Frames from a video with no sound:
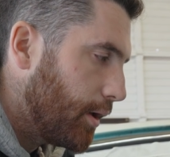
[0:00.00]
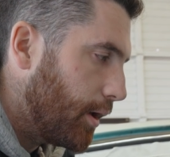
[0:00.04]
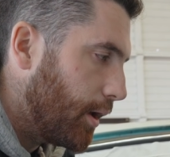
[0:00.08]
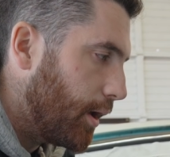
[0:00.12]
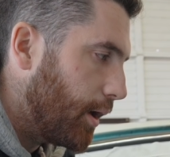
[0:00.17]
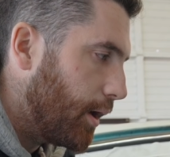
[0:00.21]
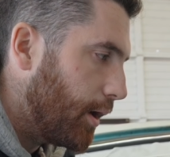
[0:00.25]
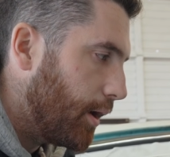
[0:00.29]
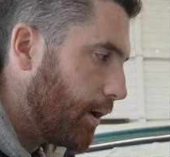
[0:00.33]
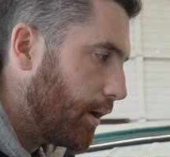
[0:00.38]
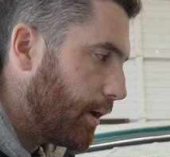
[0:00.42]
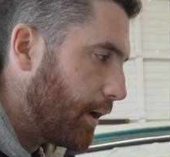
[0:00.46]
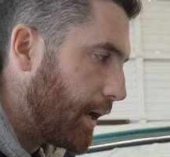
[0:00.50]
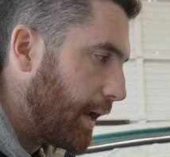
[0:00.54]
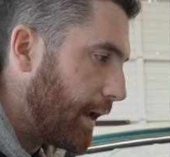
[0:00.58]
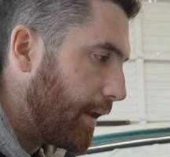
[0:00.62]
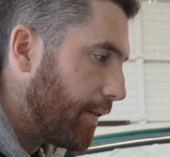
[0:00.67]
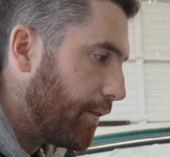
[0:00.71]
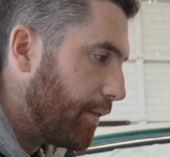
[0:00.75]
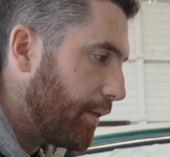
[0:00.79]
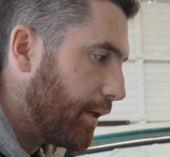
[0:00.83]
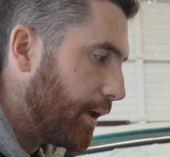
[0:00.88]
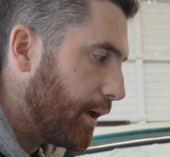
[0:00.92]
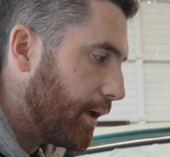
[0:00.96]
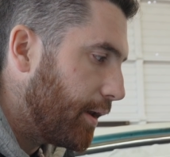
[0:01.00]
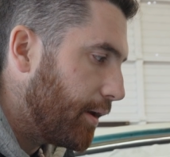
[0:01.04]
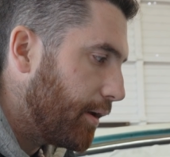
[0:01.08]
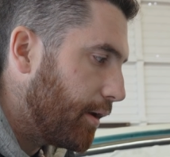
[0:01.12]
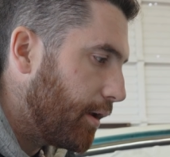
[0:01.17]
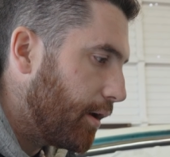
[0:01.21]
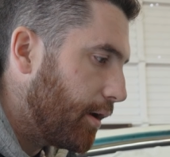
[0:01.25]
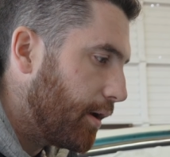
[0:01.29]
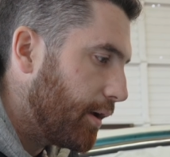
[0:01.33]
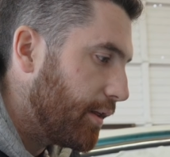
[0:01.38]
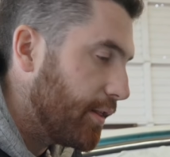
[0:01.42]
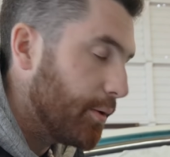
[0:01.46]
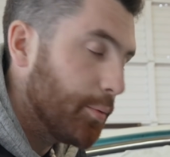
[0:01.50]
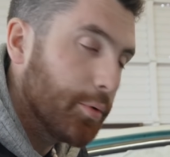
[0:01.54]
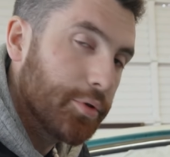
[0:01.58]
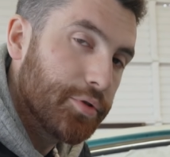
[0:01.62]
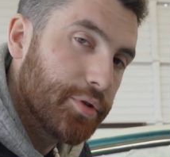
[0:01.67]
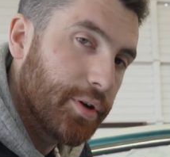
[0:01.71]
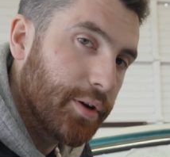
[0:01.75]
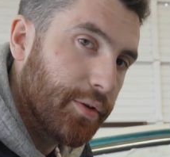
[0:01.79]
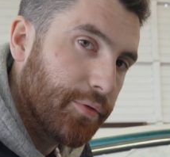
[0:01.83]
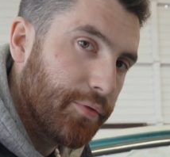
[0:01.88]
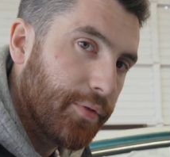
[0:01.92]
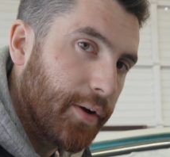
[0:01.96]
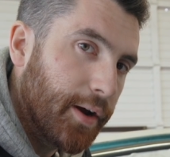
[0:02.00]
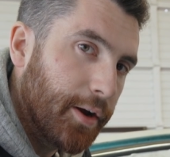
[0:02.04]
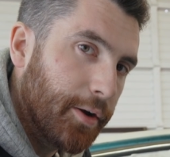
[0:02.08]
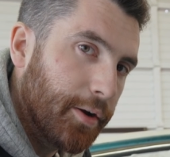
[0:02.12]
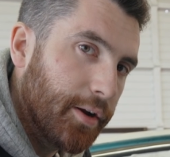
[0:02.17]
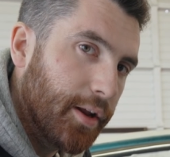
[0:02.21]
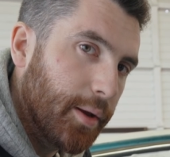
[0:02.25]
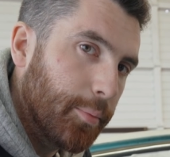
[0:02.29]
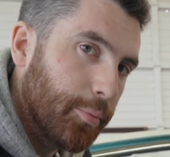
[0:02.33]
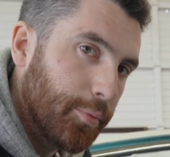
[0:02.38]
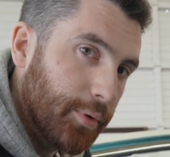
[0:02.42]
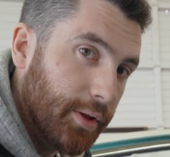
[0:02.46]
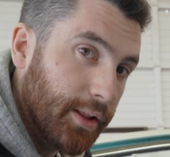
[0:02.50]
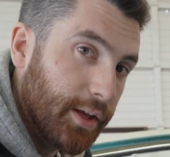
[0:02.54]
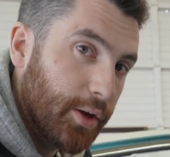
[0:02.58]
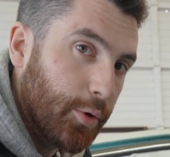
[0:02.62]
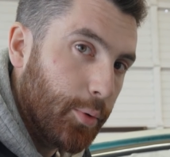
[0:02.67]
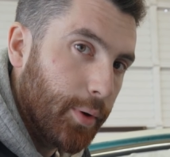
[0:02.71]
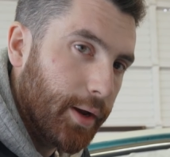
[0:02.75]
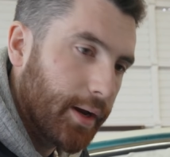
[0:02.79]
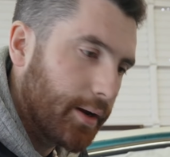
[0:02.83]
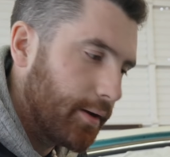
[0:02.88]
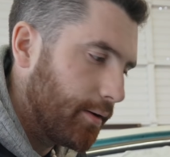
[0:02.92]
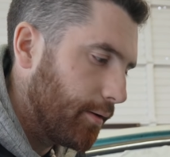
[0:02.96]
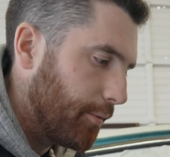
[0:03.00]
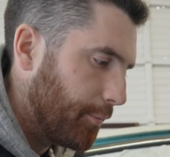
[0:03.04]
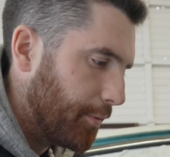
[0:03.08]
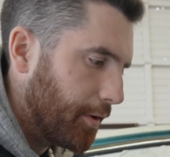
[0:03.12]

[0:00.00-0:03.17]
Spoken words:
and then we'll try to fire it up really quick.